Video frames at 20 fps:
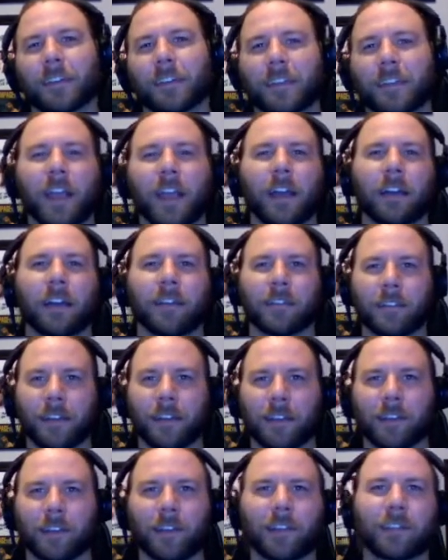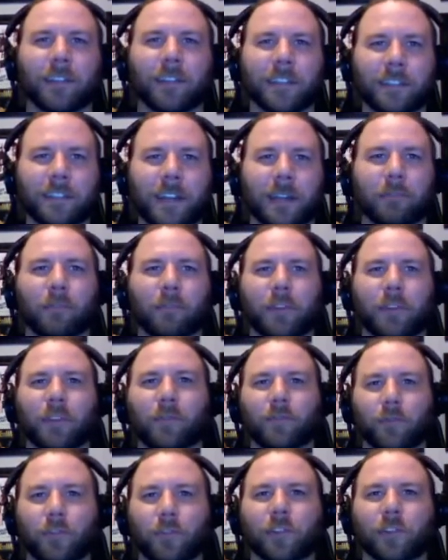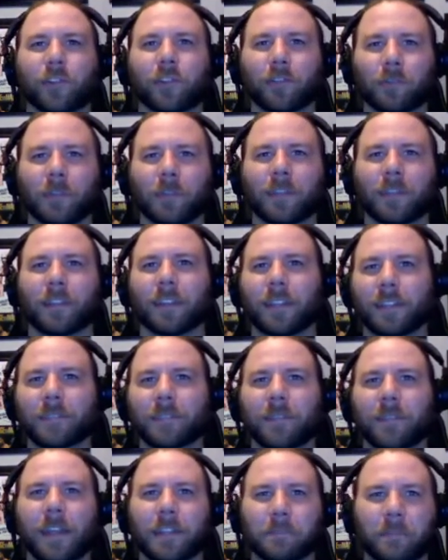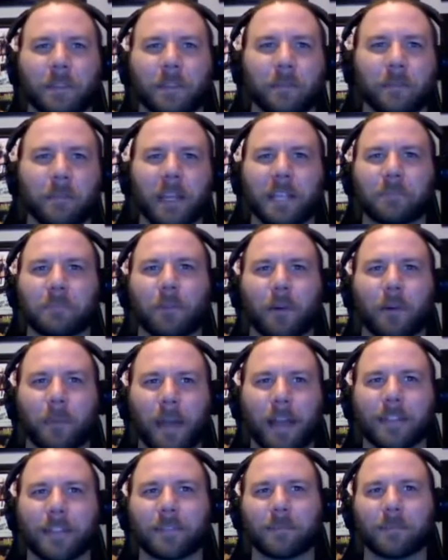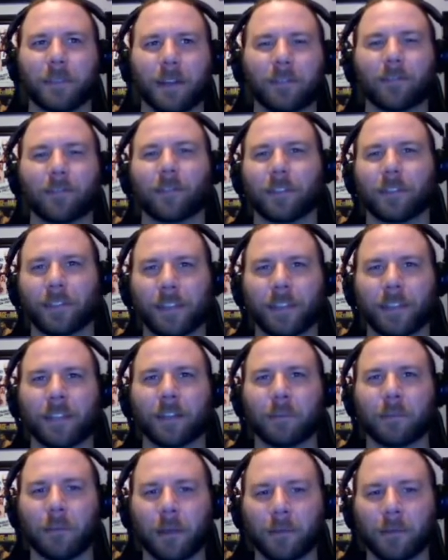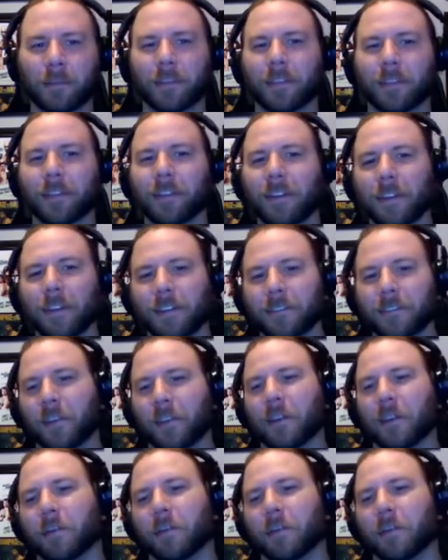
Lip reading: yeah. And luckily he's got a pretty cool shirt with like his face with the baseball bats and whatever. Like they can get away with it. So